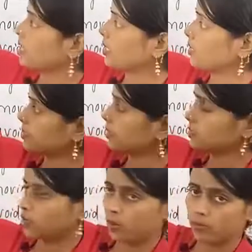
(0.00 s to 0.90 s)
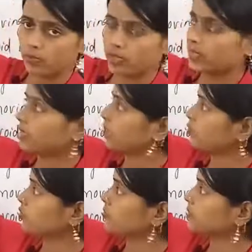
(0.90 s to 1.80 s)
Alice and Tom
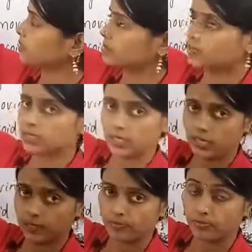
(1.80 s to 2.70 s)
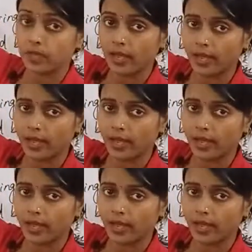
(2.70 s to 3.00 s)
came to visit this lady,